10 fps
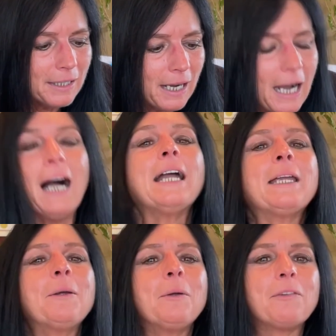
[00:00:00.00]

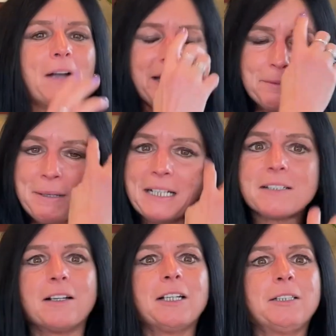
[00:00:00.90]
I had to pick a
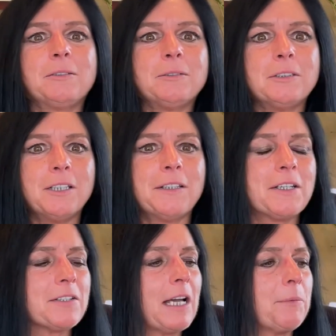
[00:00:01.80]
side on
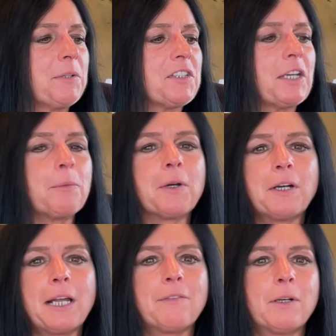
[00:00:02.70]
this, I would say we're going
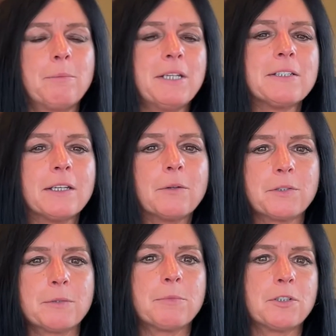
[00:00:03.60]
to have an amazing
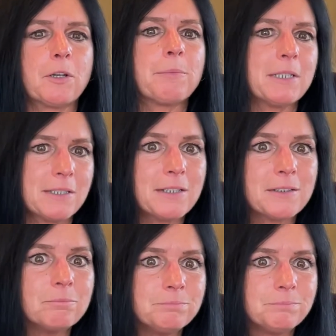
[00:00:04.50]
Christmas shopping
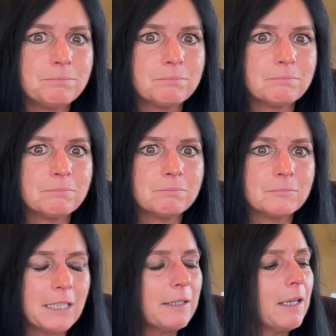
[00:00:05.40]
season,
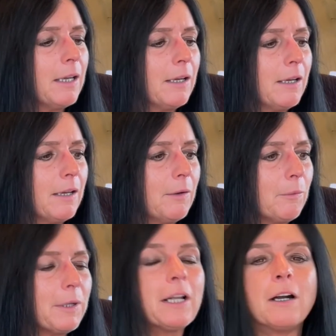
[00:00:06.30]
okay?
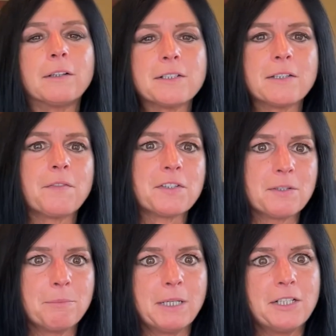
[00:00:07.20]
Regardless of the
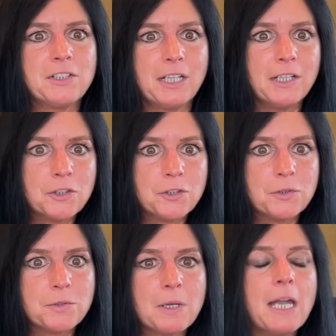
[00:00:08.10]
supply chain issues.